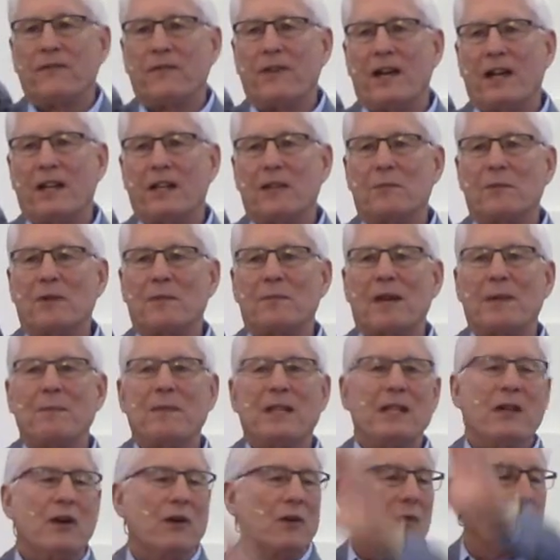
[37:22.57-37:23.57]
Father but by
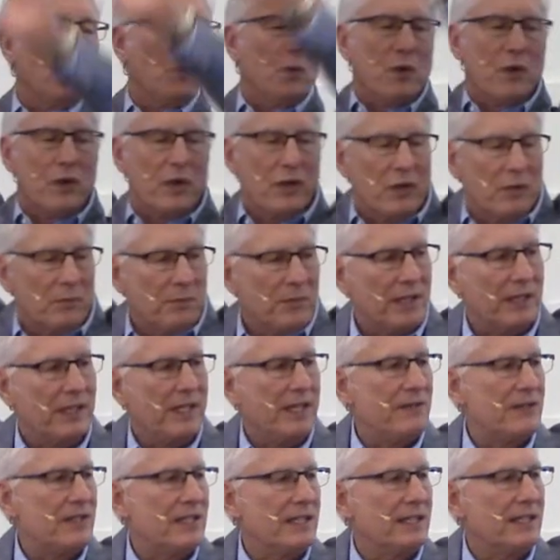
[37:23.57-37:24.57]
me. The whole world
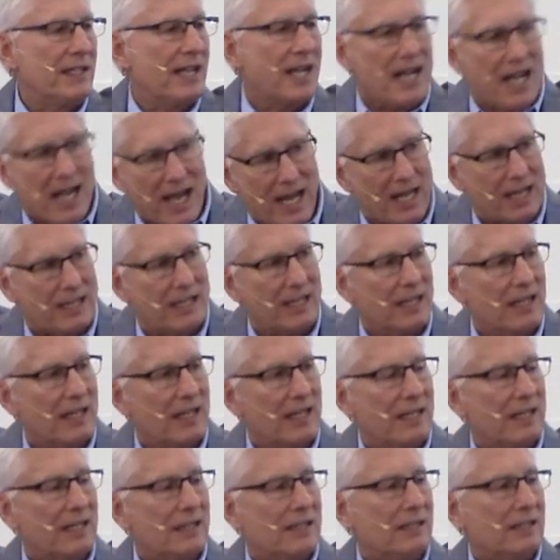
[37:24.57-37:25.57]
believes in God.
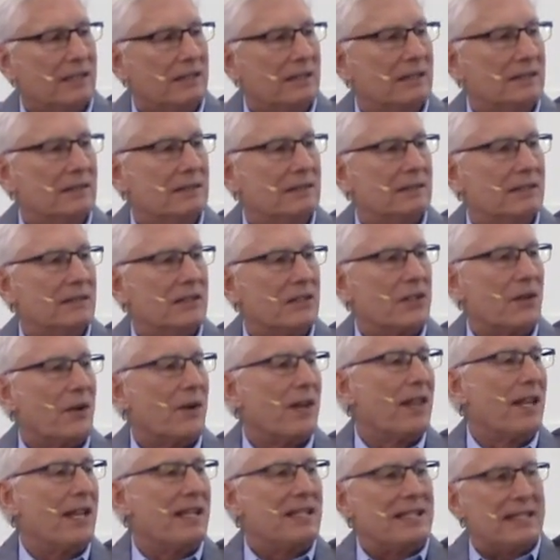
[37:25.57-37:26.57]
So
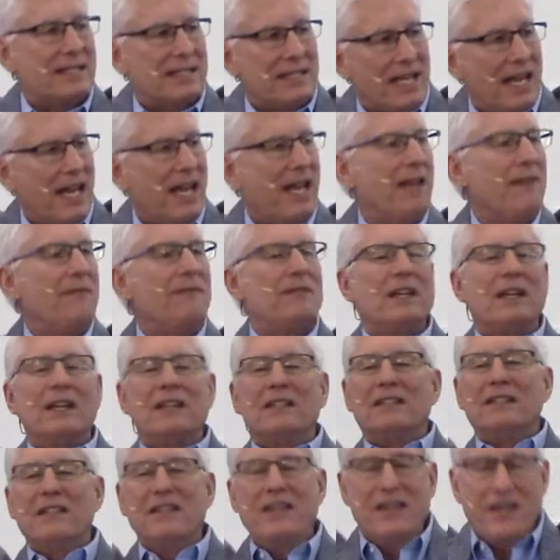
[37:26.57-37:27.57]
are they saved?
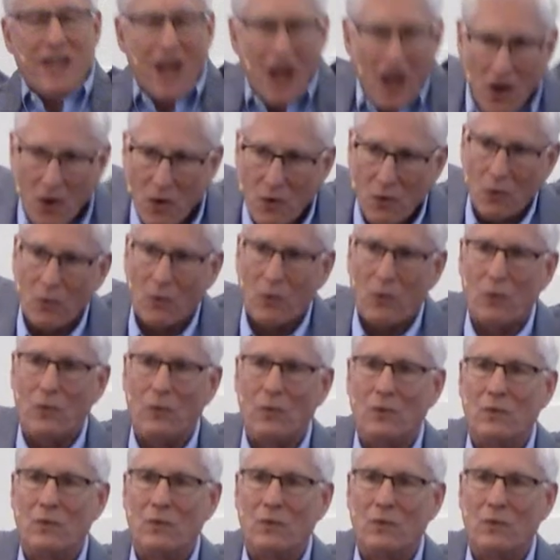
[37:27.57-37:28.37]
No.